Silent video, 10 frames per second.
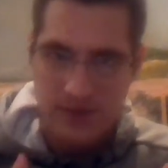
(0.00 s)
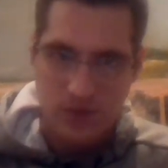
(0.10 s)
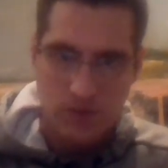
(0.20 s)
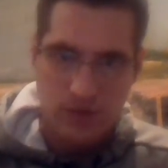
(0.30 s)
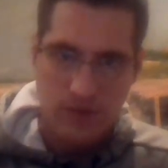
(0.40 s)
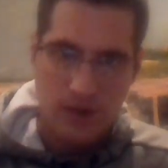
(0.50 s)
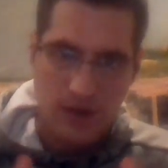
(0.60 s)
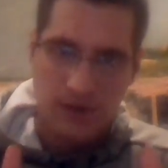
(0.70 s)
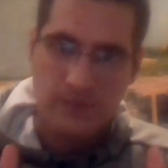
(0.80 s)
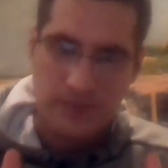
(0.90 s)
Torah,
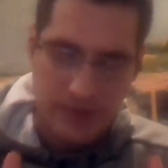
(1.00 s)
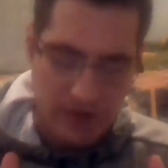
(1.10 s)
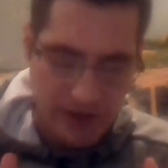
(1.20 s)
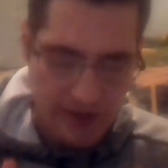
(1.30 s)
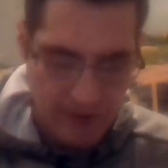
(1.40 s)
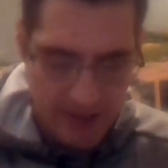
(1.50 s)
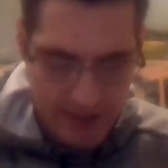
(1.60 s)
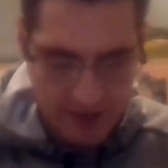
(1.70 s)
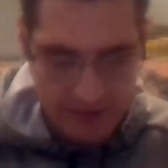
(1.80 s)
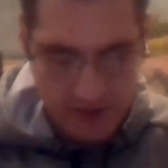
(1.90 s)
all right, right
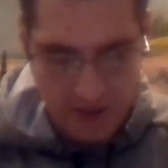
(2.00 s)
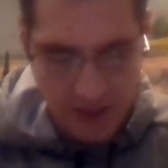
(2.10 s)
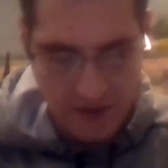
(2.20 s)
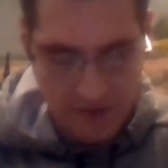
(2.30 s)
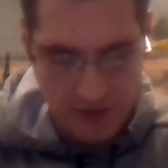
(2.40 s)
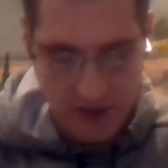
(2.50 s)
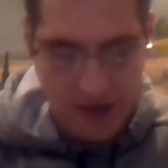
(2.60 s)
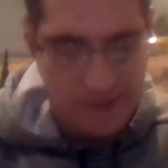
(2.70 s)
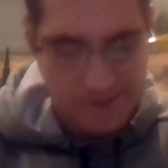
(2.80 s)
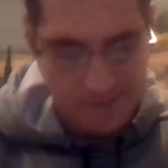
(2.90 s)
down to the letter of the
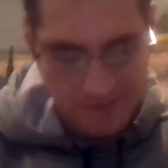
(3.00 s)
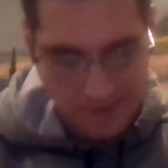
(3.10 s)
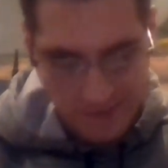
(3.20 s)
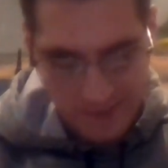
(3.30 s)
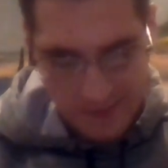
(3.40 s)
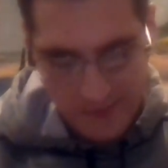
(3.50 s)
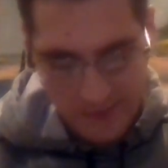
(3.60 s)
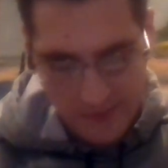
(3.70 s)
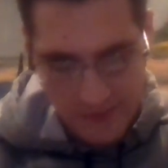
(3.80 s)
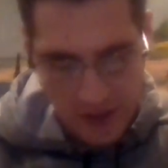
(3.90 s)
law.
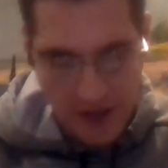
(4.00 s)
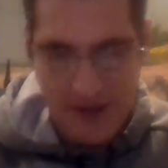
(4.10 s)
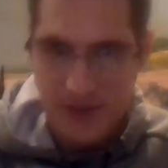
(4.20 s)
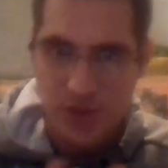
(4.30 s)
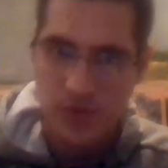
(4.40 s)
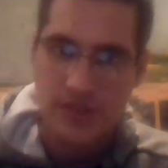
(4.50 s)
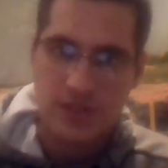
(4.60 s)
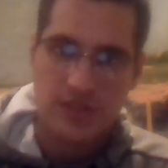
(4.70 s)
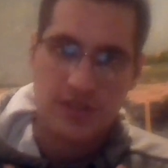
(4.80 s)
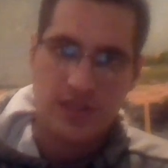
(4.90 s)
All right, doing
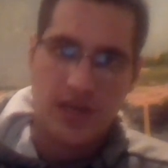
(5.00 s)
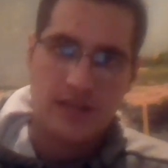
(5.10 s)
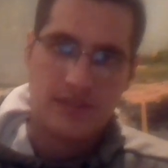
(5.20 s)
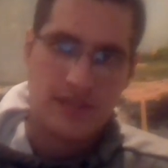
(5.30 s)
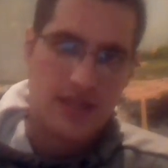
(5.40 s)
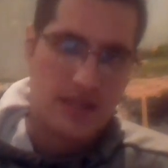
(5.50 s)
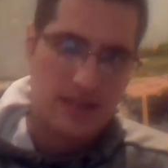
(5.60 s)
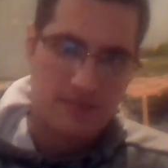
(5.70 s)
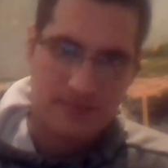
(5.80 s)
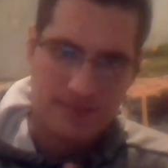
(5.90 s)
just that,
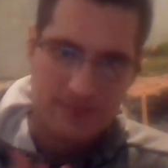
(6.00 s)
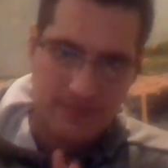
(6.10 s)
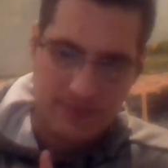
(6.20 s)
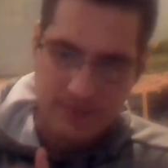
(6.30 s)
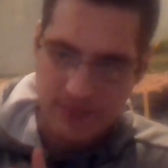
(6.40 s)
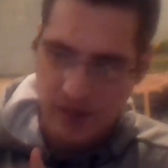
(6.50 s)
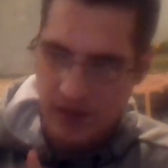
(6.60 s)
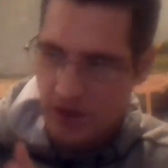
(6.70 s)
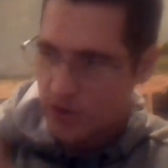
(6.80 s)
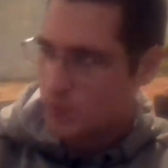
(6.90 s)
taking
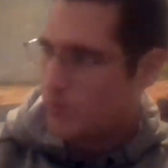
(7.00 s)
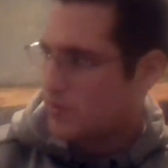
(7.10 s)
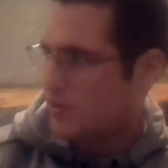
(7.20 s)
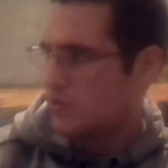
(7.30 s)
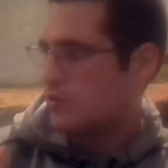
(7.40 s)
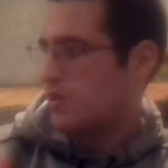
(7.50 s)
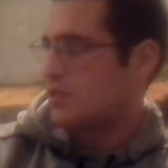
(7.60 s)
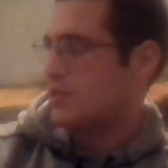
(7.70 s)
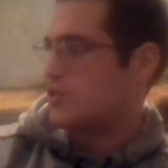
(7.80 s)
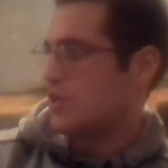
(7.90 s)
all those people that the Torah
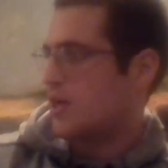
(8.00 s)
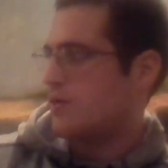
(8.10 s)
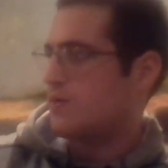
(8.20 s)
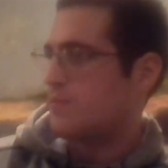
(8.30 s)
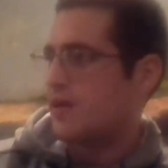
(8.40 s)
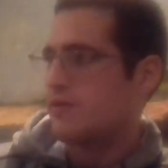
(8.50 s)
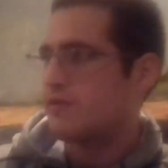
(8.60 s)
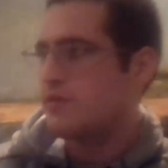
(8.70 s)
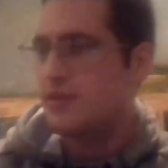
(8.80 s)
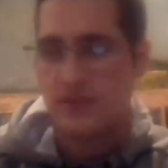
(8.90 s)
says should not go into
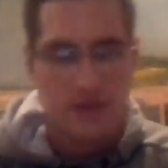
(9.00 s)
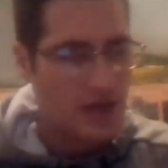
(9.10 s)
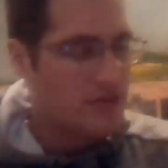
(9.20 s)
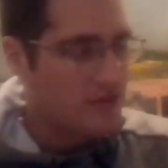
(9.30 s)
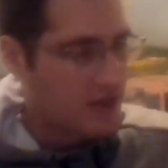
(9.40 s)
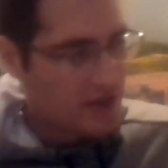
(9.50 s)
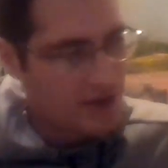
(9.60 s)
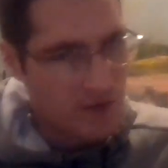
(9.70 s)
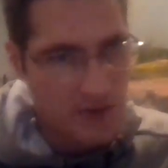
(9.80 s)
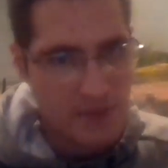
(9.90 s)
battle. All right, they're not going to
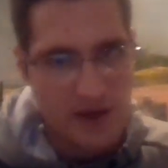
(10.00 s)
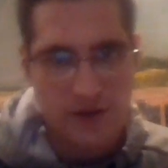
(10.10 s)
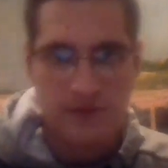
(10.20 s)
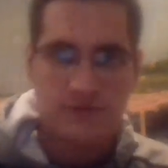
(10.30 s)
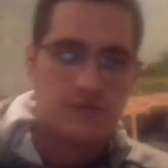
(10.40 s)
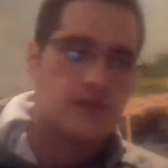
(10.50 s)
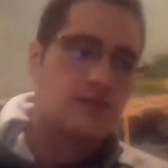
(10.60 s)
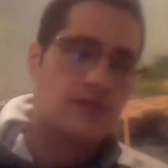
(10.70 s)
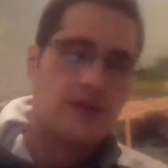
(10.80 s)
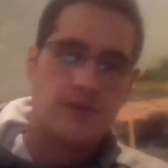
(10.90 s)
go into battle. All
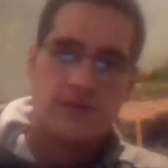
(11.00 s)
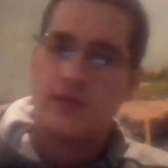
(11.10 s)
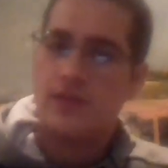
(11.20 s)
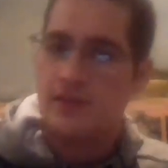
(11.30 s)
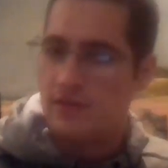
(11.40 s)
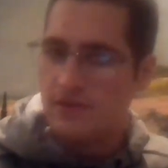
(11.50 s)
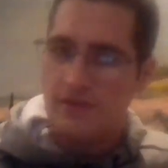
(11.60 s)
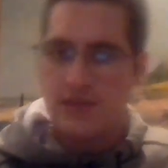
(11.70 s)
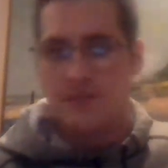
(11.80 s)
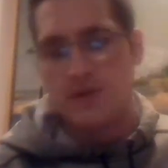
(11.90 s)
right, we don't need
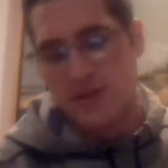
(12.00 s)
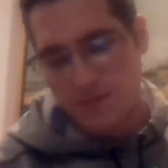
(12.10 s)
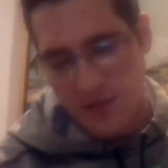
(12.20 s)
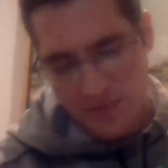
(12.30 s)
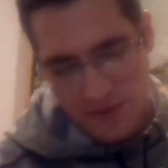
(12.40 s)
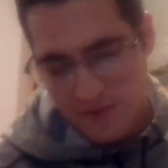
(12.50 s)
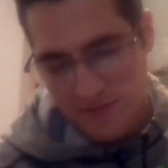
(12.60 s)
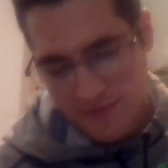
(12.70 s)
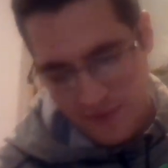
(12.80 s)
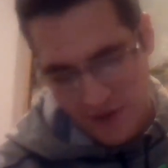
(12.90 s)
these many people.
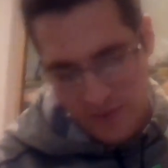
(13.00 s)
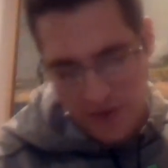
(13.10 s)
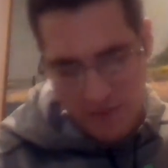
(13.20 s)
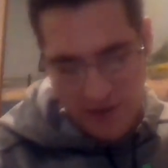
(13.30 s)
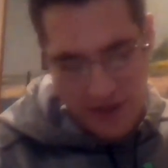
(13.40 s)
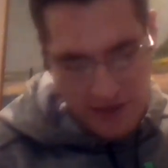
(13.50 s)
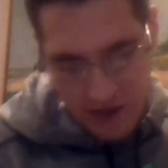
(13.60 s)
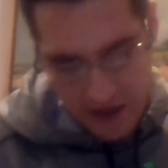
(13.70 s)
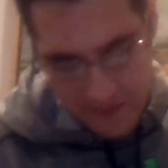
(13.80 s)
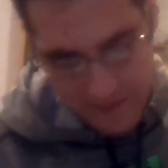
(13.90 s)
All right, we can rely on God.